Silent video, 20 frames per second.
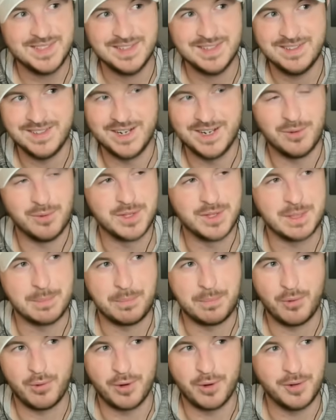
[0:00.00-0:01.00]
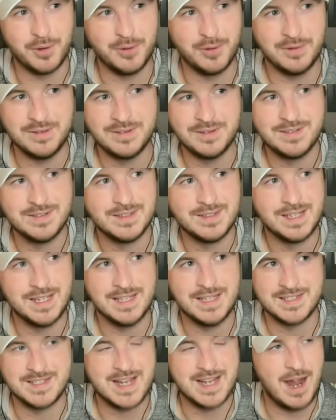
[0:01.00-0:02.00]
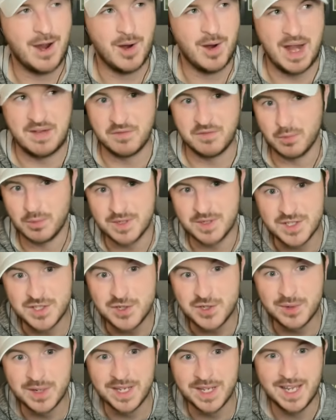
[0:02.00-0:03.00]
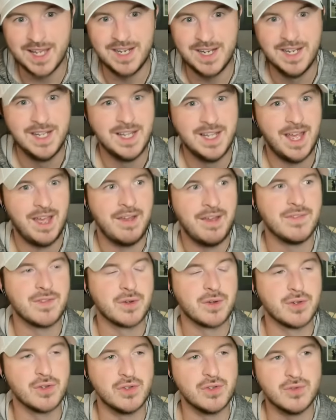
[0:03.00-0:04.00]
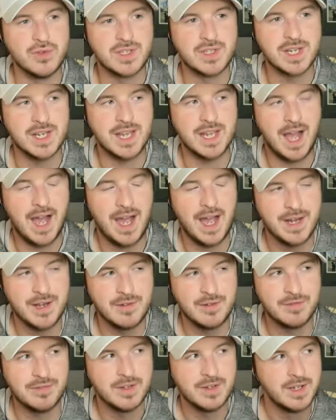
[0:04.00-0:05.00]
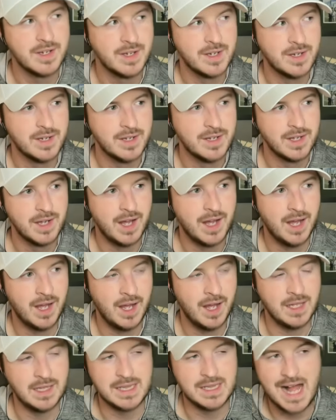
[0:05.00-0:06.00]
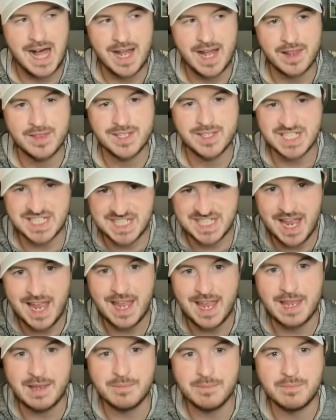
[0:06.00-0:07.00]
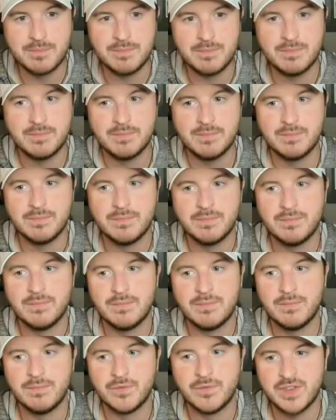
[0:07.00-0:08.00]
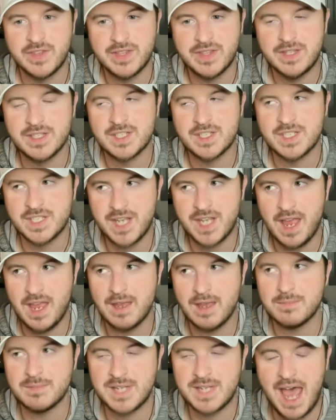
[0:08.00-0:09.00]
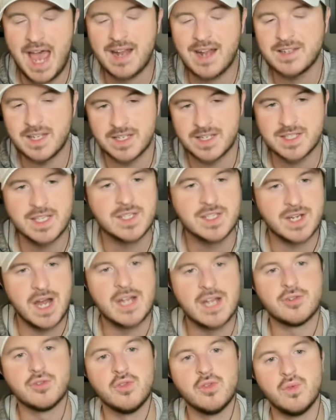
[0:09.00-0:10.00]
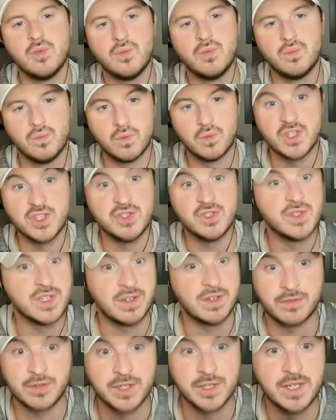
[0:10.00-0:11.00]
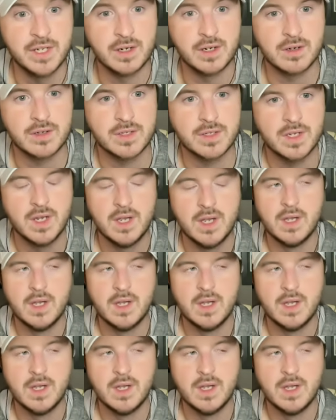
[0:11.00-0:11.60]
know, with the portal, it's now everyone's doing it, and they're using kind of a lot of the same tactics that Scott Drew was using for years.